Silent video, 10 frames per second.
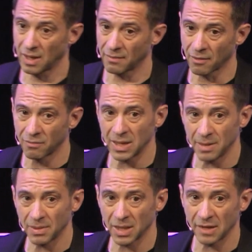I
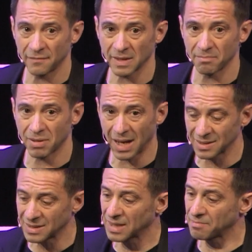really believe that
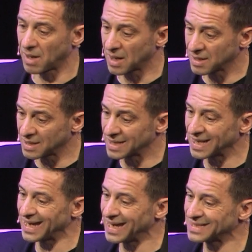branding and
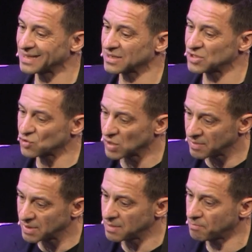marketing is
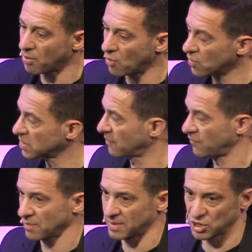extremely important
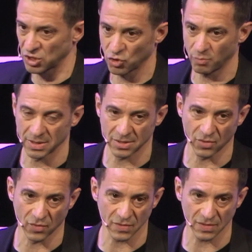for the Magento open
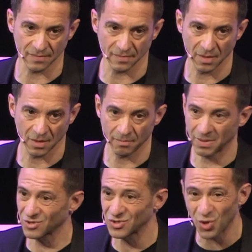source
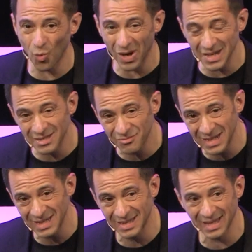because no one is
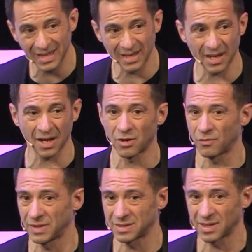really taking care
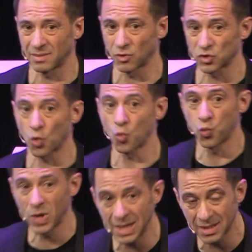of it anymore, so
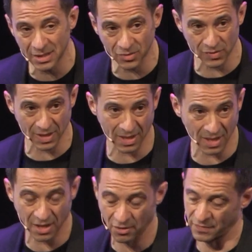we need to take
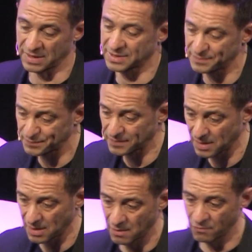care of it
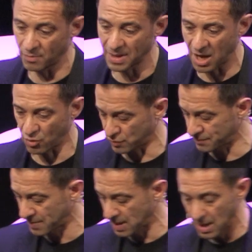from now
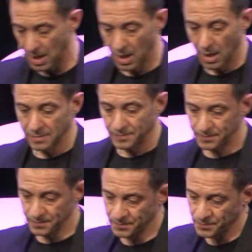
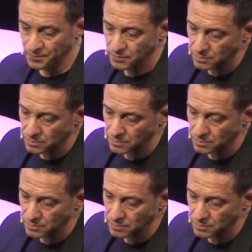on.